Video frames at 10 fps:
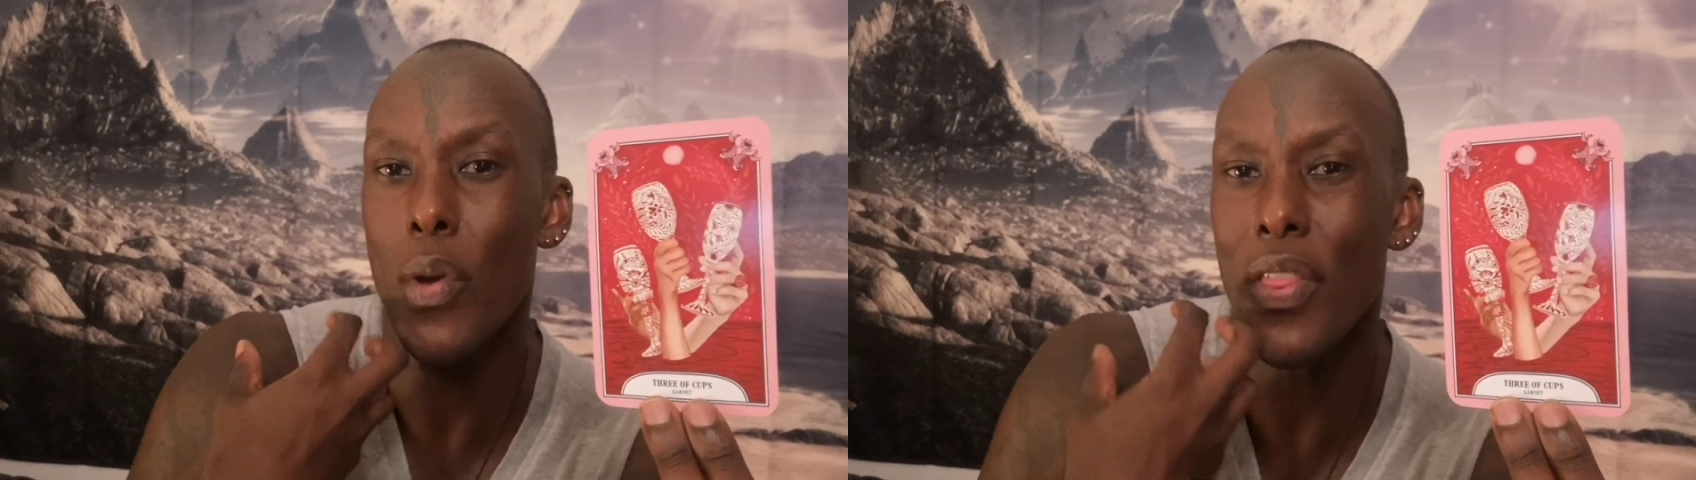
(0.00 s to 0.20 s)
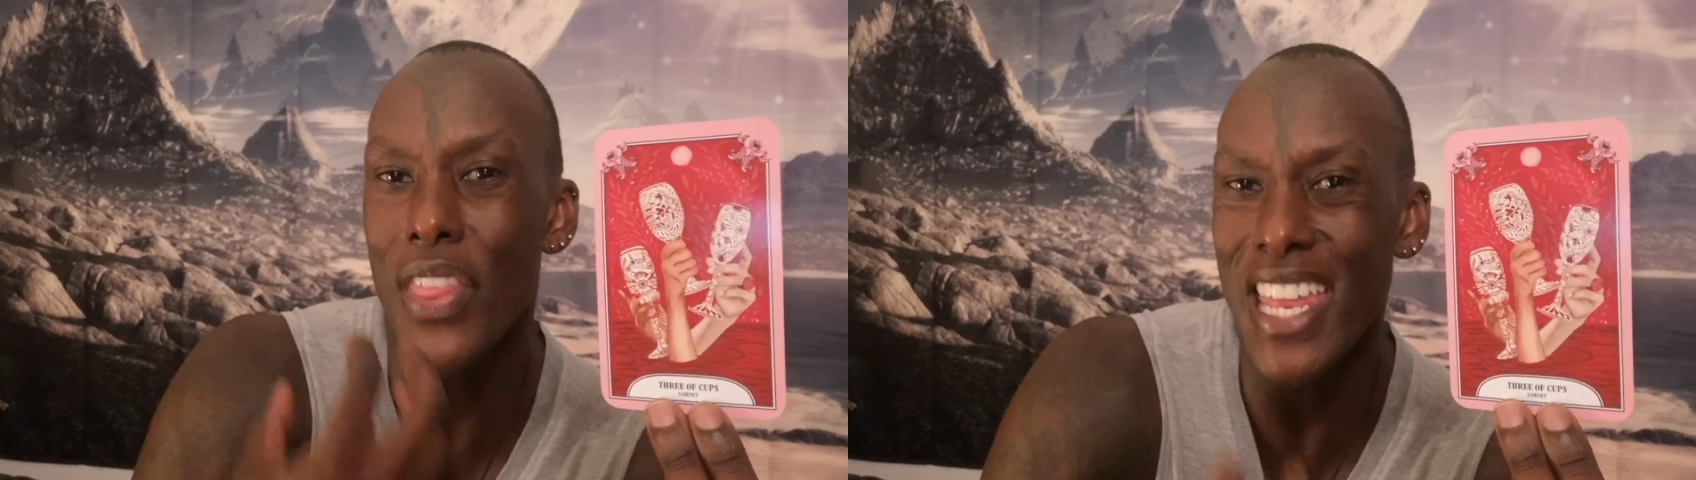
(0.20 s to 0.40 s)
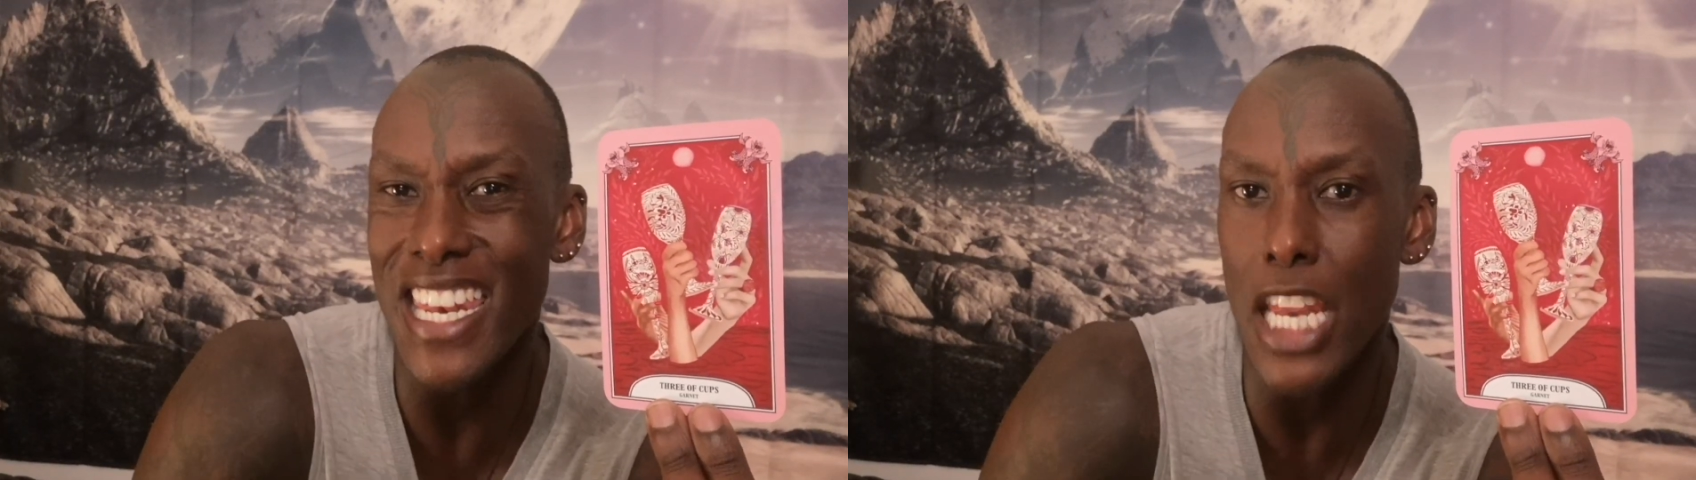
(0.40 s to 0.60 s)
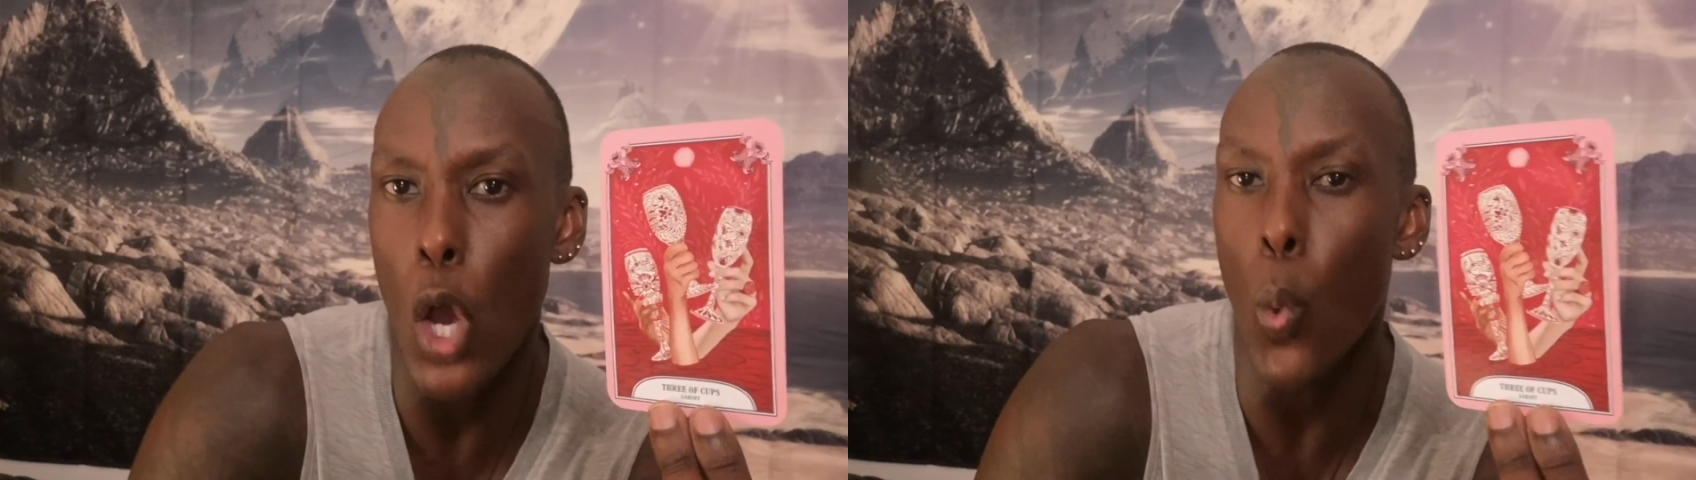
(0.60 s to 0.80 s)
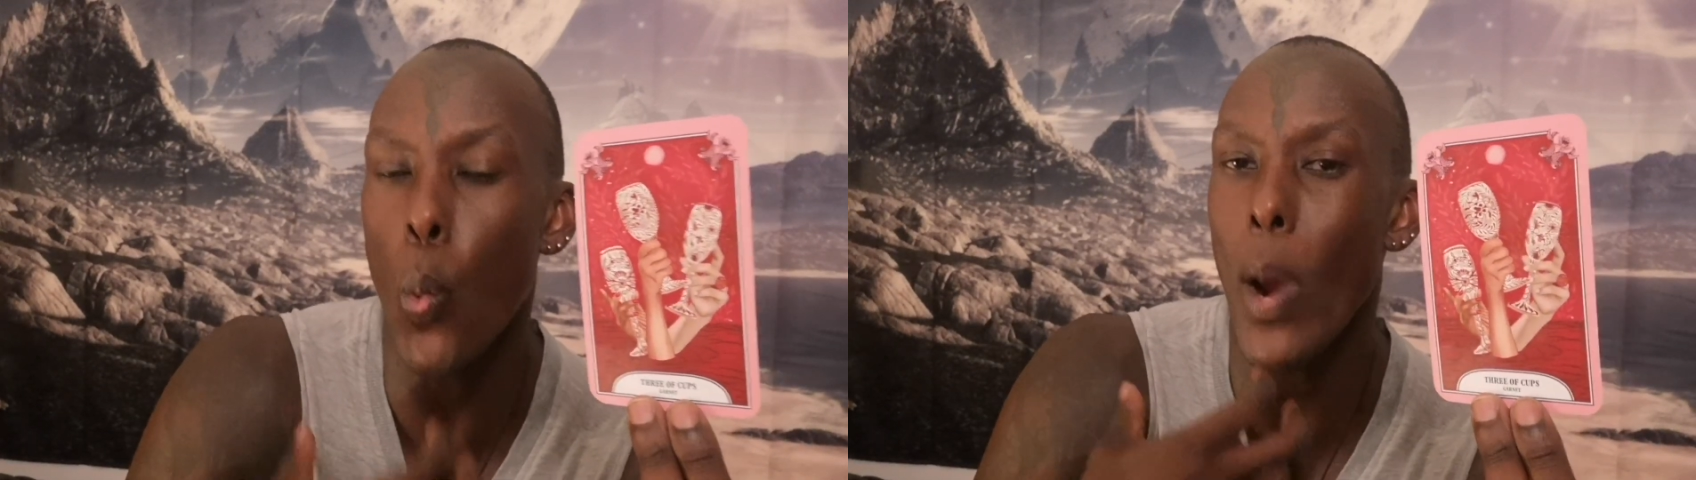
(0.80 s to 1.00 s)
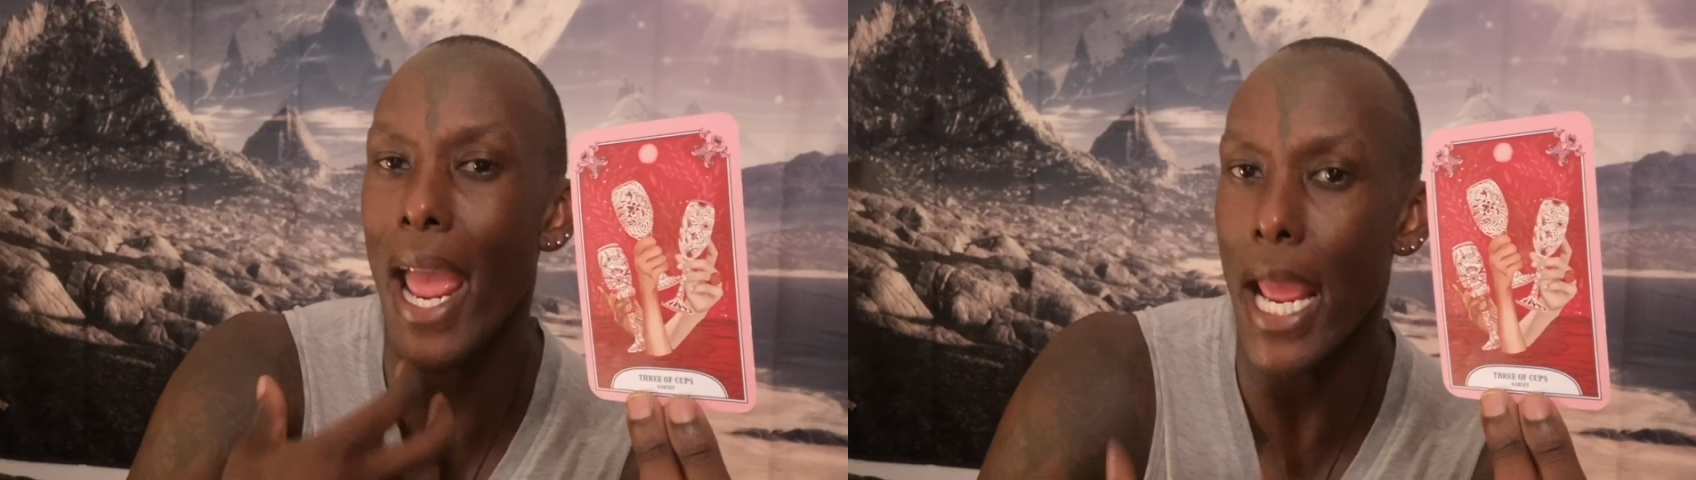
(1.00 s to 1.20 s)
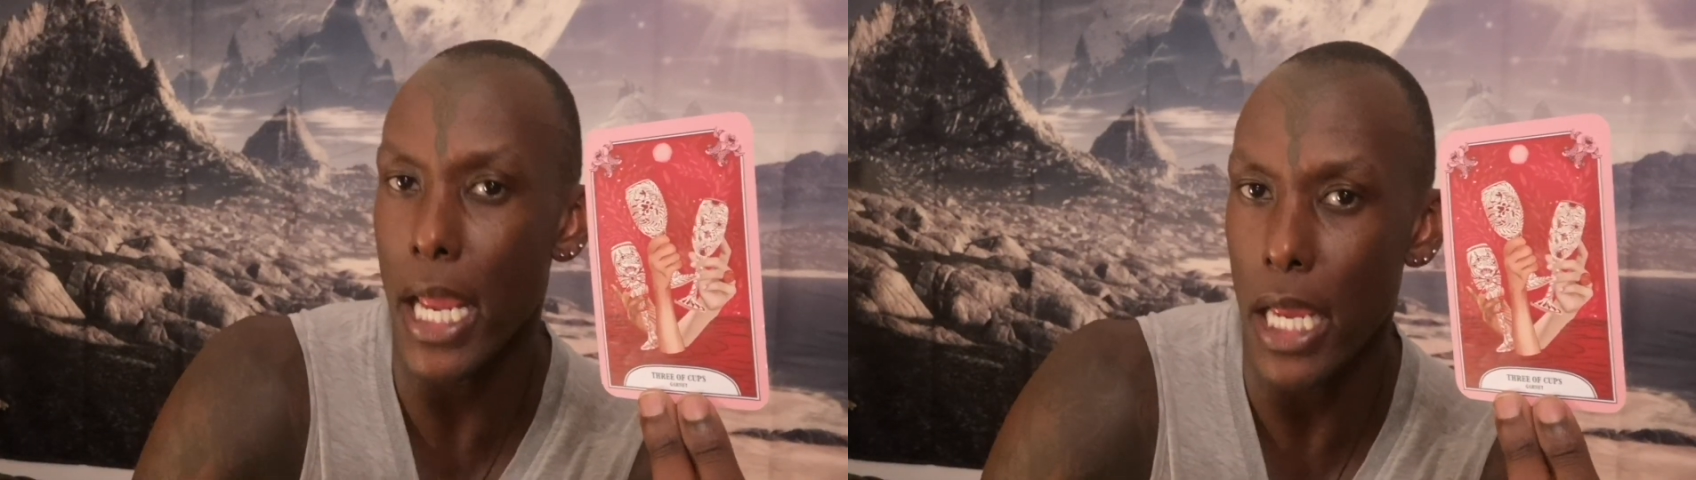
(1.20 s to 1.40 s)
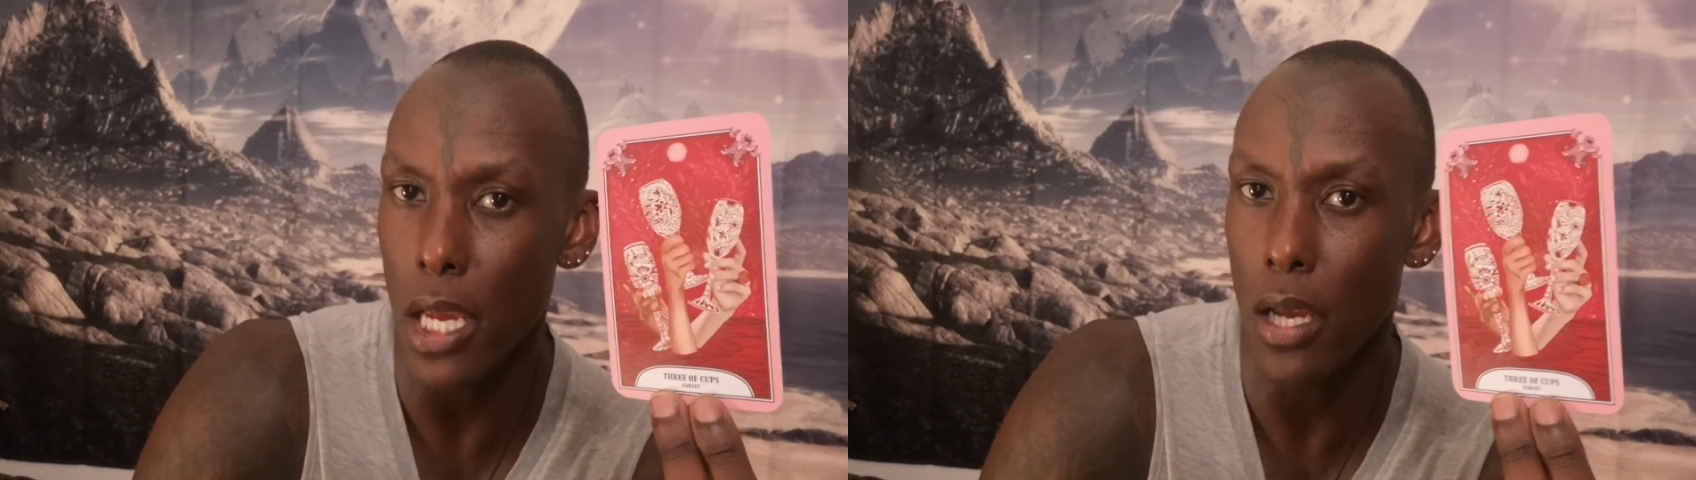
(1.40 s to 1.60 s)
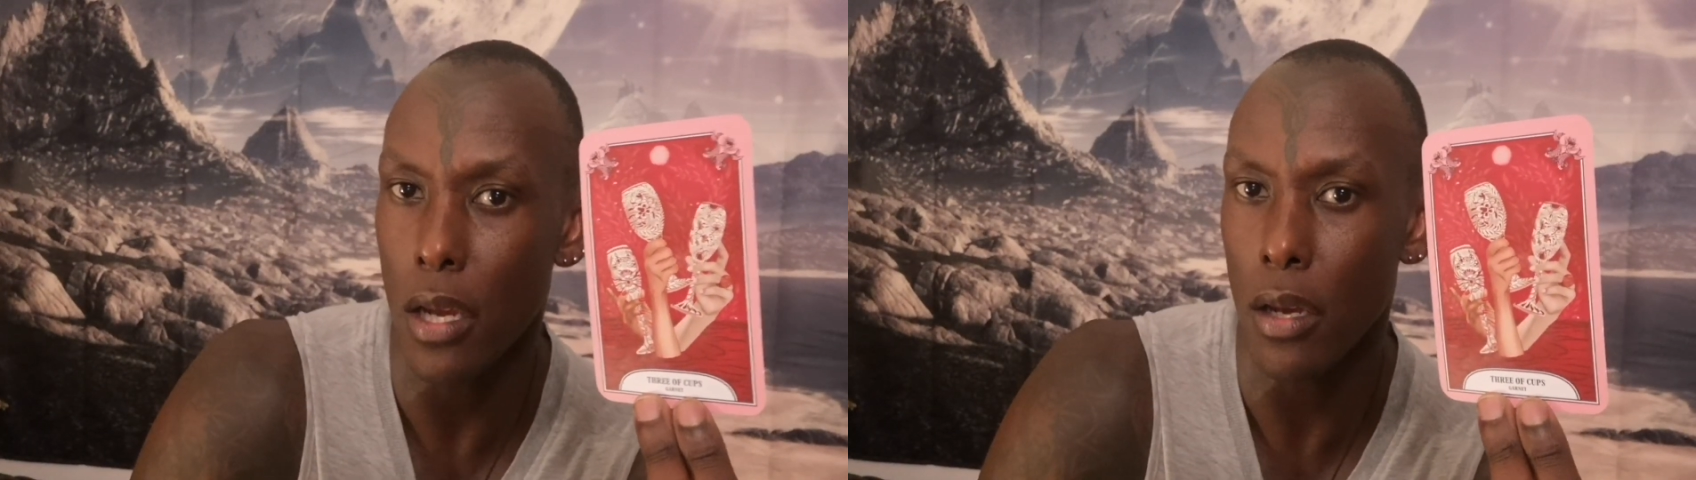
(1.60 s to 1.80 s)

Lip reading: within a way